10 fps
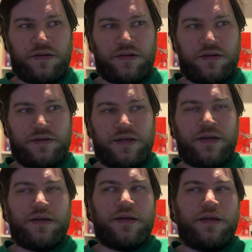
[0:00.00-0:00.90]
It,
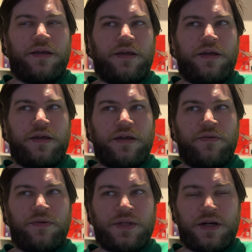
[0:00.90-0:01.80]

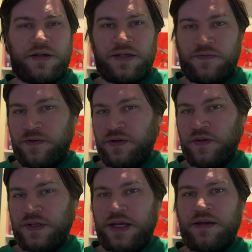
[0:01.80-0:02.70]
it wasn't a
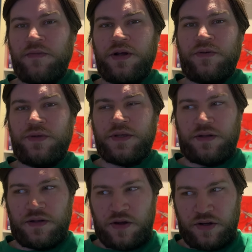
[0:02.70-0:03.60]
difficult day, but it was a
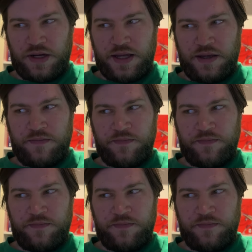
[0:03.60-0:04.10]
long day.